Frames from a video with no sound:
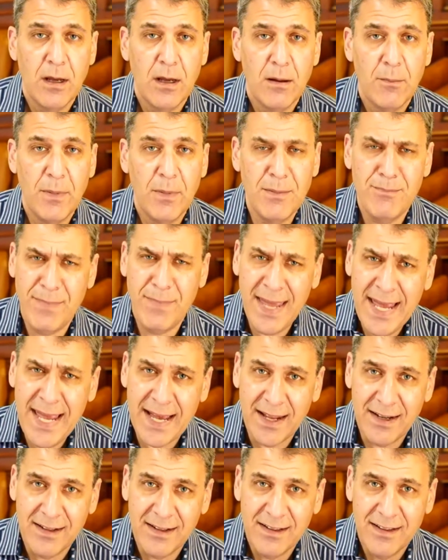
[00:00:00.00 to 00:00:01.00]
But
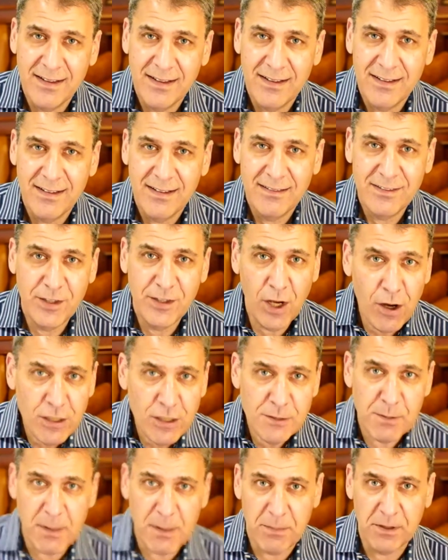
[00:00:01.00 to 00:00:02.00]
man,
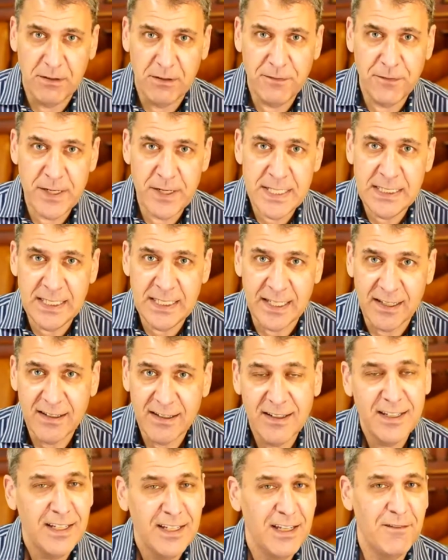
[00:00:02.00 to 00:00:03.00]
those people are friendly.
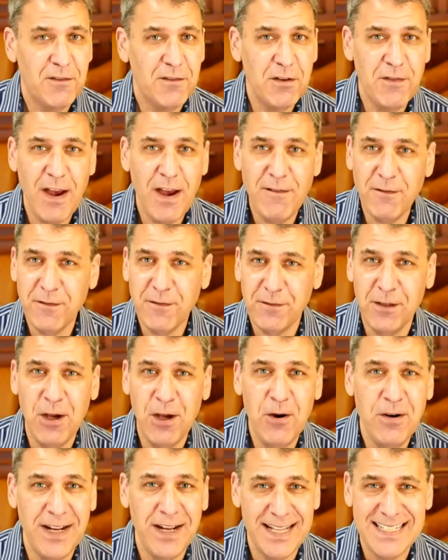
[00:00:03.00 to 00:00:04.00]
If you've ever
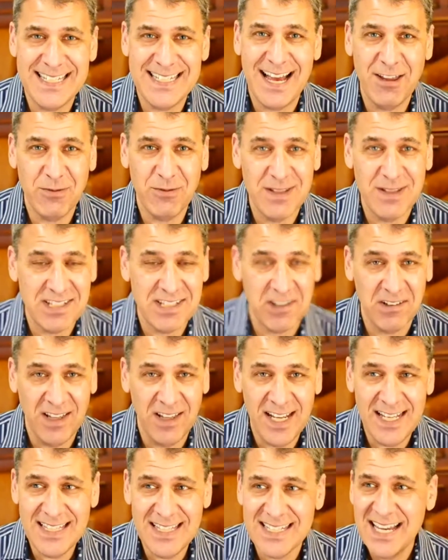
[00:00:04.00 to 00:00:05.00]
flown on Southwest
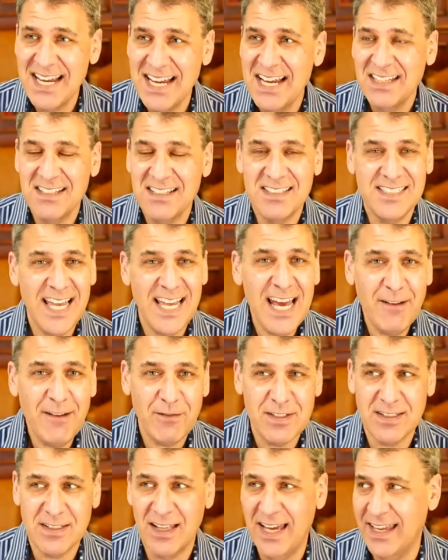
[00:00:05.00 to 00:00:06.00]
Airlines, the staff
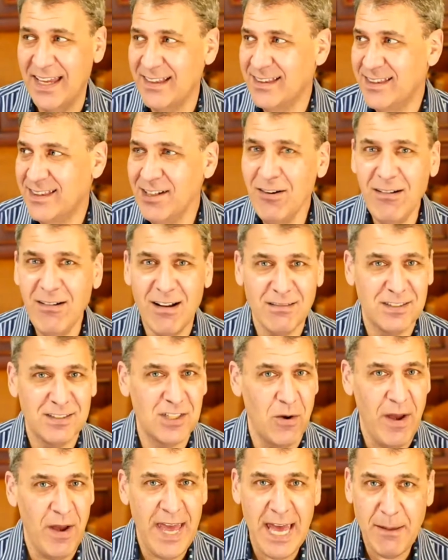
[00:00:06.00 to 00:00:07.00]
is like, they're all
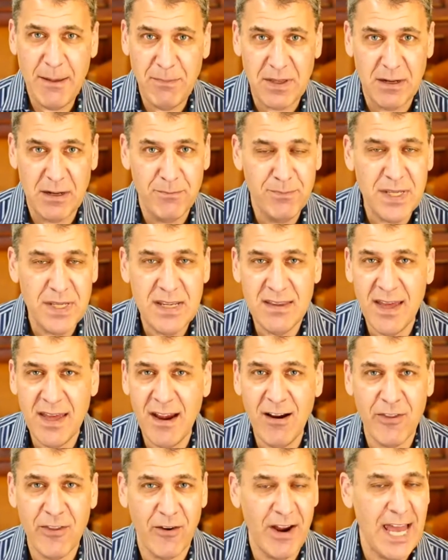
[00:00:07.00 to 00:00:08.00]
so happy to be
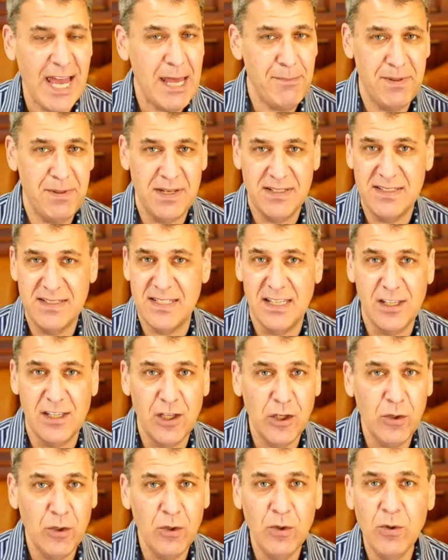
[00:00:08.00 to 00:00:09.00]
there. They're happy to see
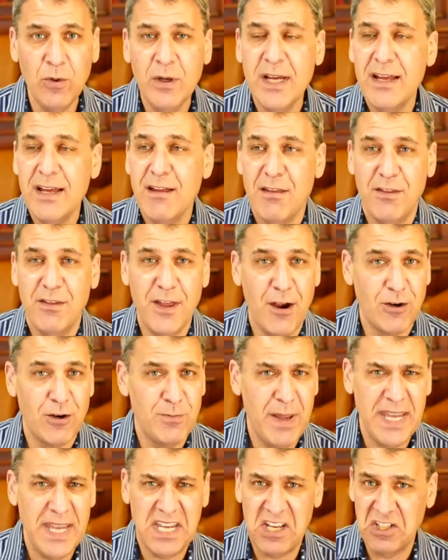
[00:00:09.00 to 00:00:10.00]
you. They're
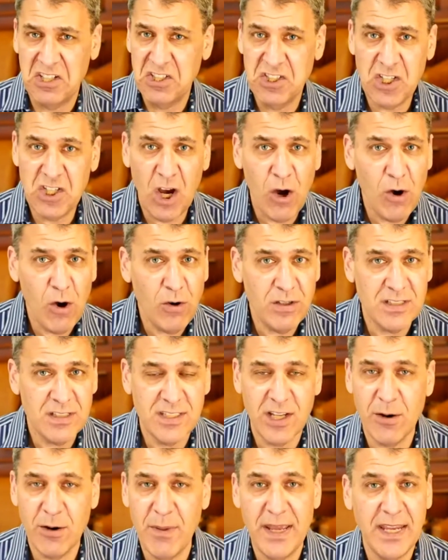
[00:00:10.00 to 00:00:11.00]
making jokes.
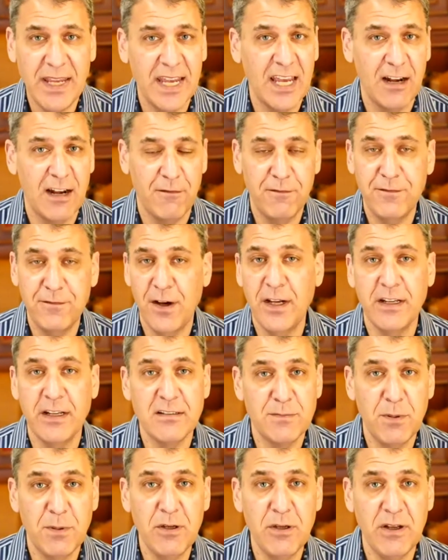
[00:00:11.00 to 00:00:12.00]
They're making it a fun
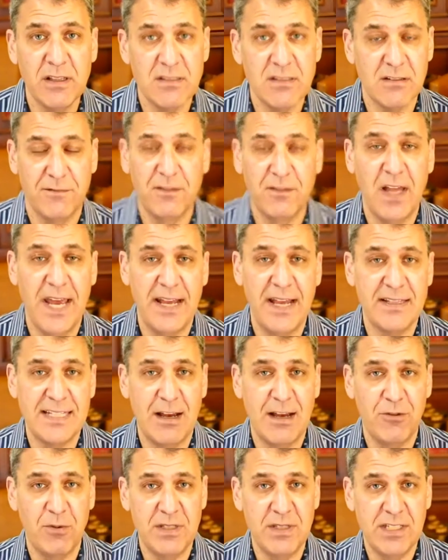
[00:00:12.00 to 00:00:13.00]
experience to fly on
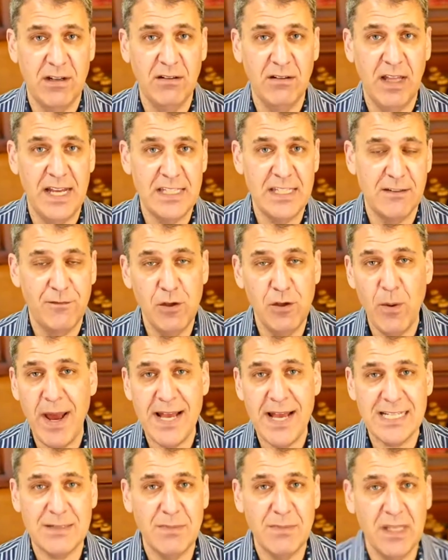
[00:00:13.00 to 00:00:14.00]
Southwest Airlines. If you
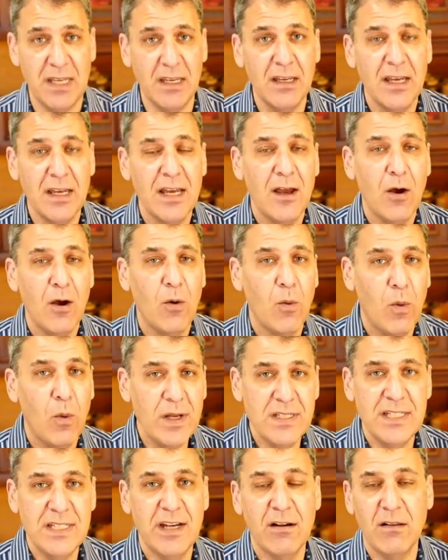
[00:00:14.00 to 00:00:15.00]
asked me,
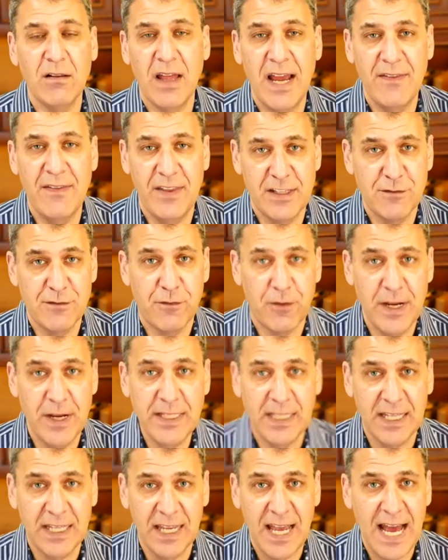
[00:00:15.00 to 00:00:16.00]
what's an airline that's
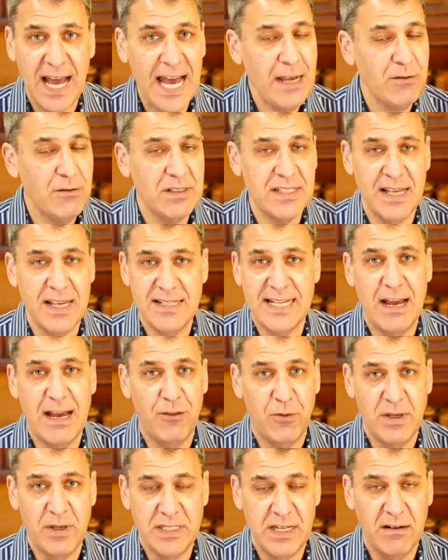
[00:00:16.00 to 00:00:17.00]
friendly? I would say
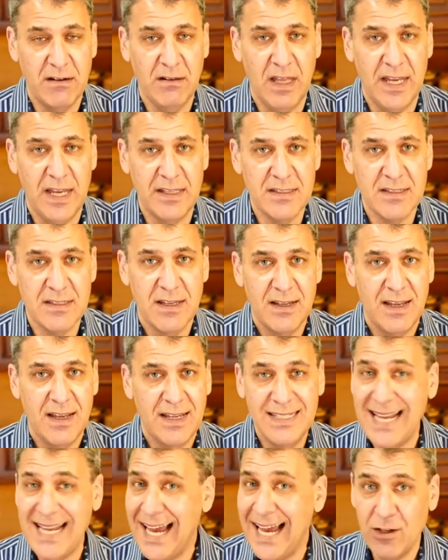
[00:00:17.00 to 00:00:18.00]
Southwest Airlines,
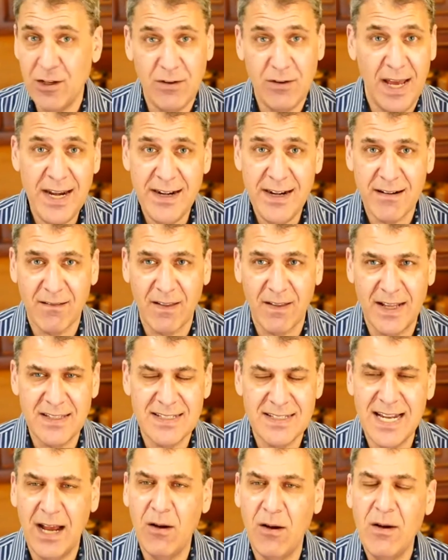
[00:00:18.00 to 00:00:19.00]
not United Airlines.
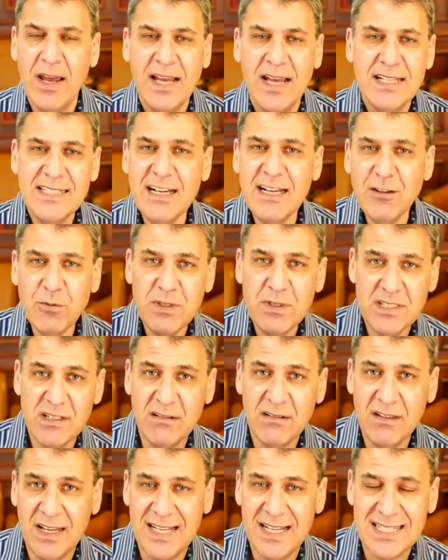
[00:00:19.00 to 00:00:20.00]
Now, Southwest
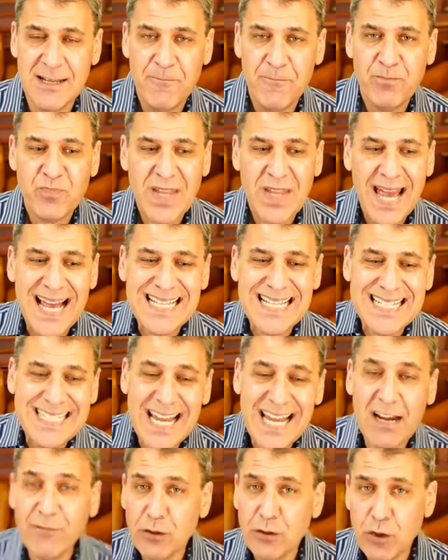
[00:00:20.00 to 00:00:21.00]
Airlines has
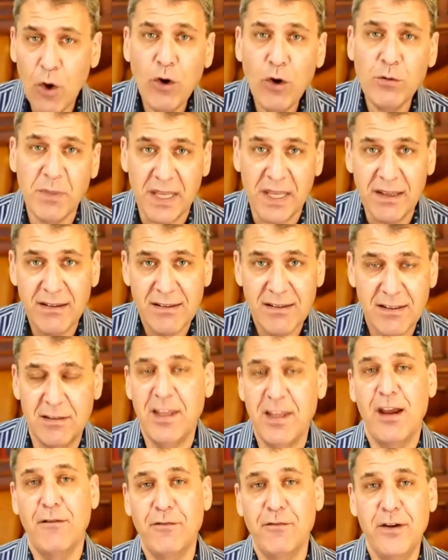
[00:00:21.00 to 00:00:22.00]
never told me that
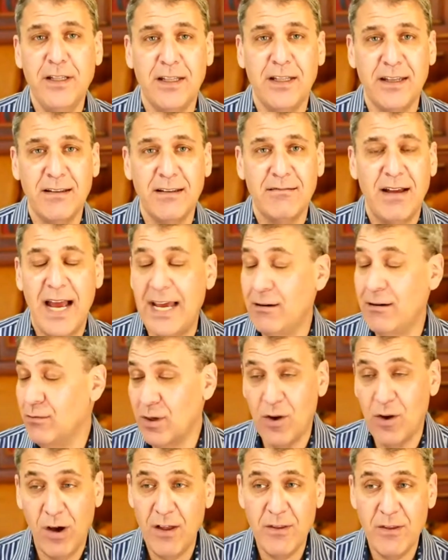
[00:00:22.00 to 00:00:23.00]
they are friendly. I don't
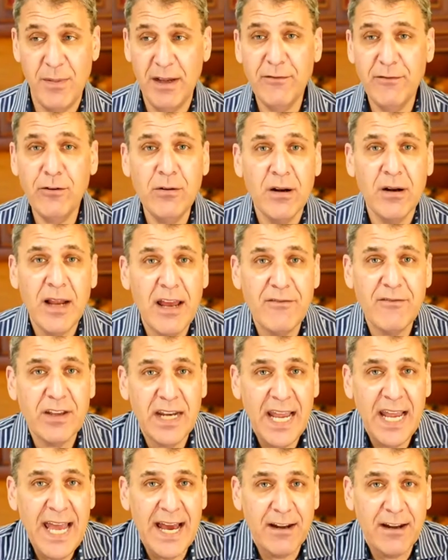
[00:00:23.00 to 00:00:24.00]
recall them ever having an
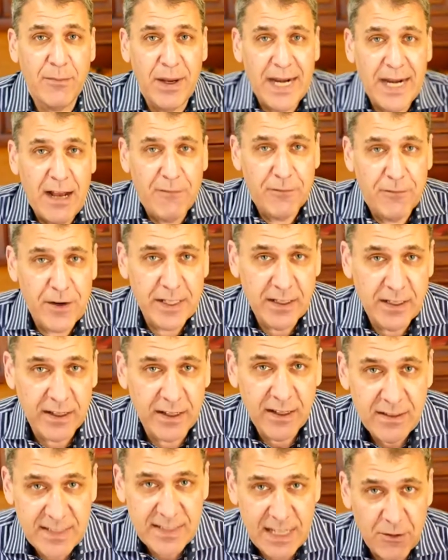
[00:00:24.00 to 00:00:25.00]
ad about how
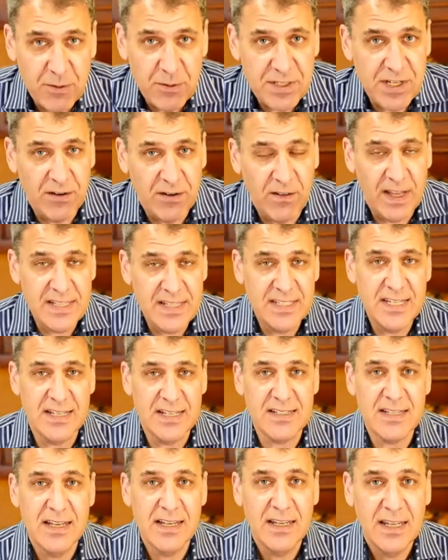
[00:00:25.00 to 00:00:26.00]
friendly Southwest Airlines
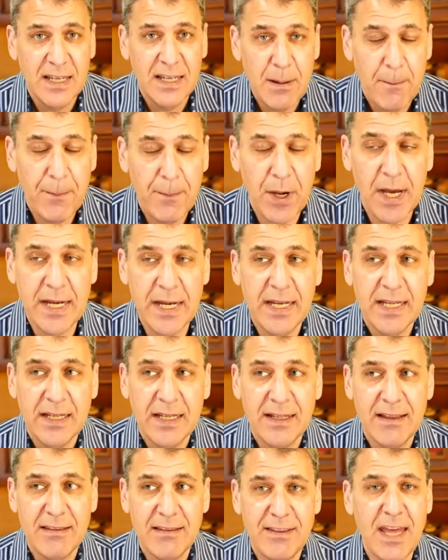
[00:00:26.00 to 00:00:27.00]
is, but
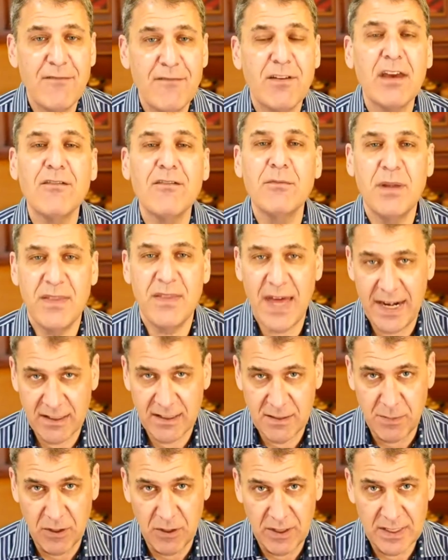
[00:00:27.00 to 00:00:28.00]
they've given me that
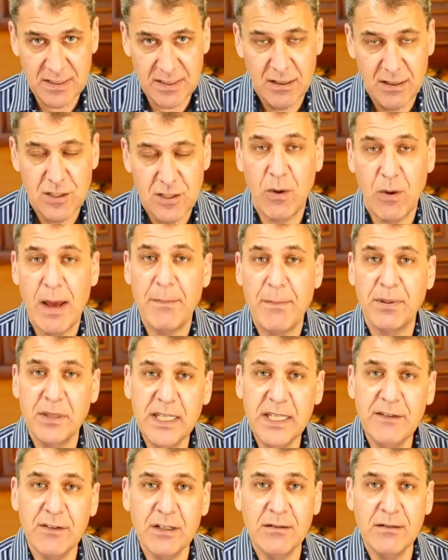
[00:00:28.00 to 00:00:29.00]
experience. So I
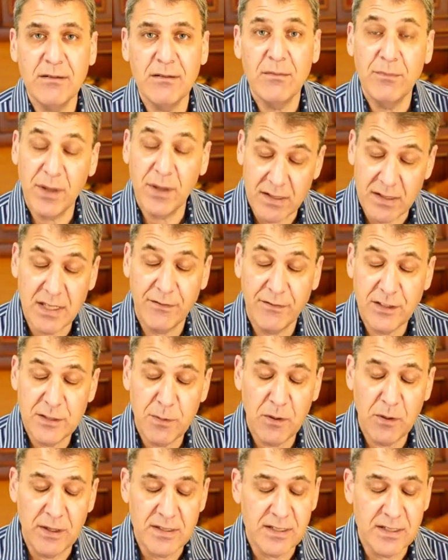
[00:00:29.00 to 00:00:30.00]
believe it because I've
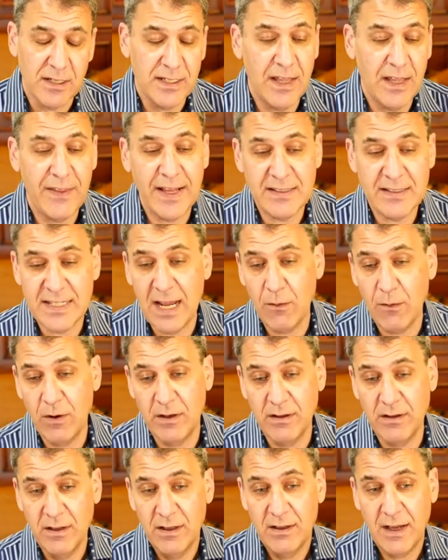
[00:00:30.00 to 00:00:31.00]
experienced it. Now, that's not
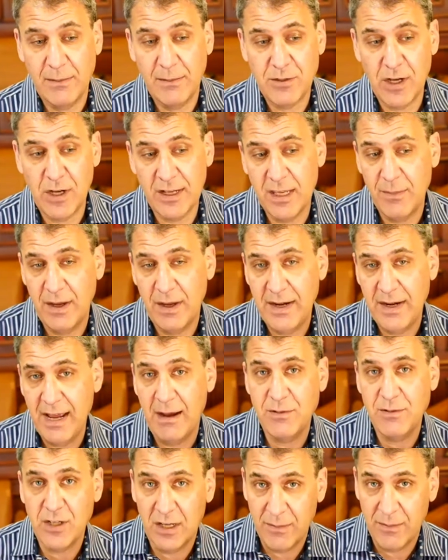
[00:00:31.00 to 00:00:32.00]
what I'm talking about now.
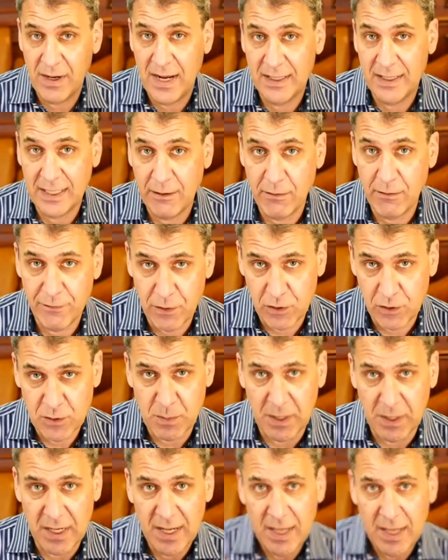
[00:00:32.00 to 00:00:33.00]
I'm talking about online reviews.
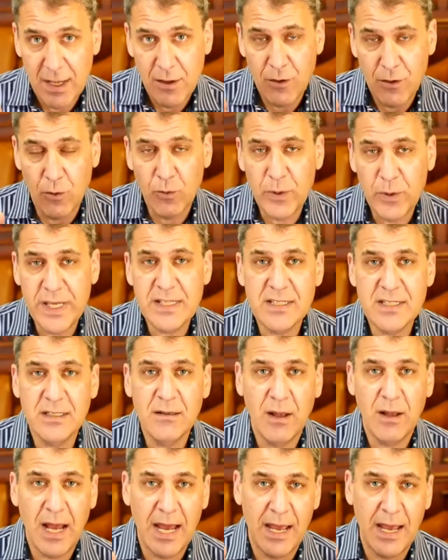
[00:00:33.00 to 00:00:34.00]
But the
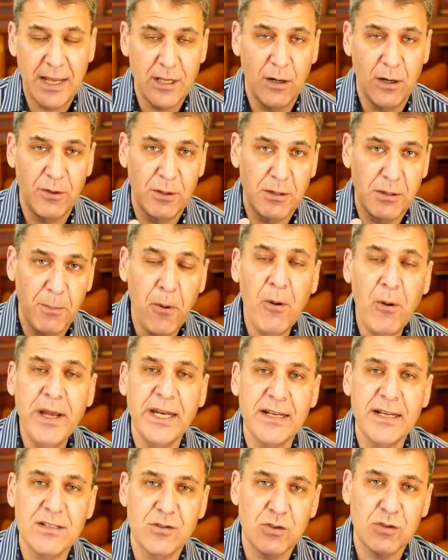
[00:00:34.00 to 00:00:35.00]
reason I, you know, the, the point
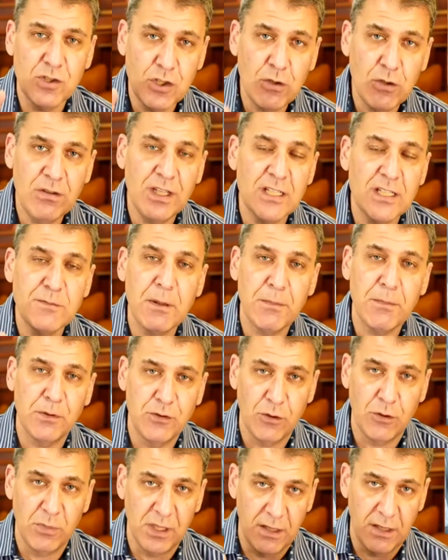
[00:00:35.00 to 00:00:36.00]
is there's two things people
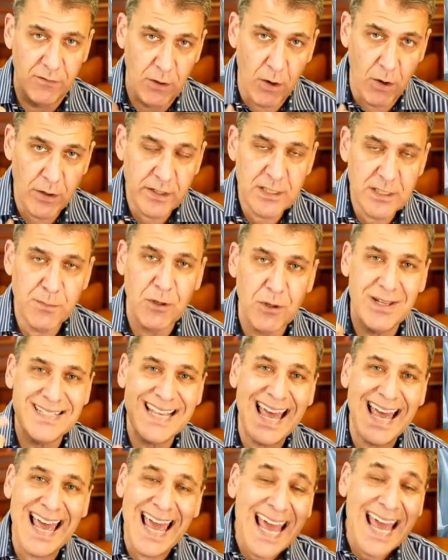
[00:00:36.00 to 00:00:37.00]
do believe their own experience
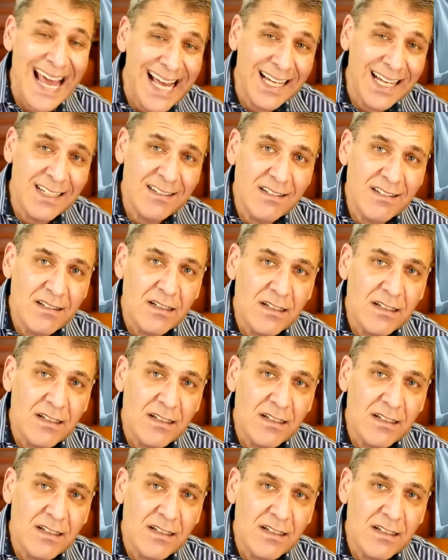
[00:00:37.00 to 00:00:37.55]
and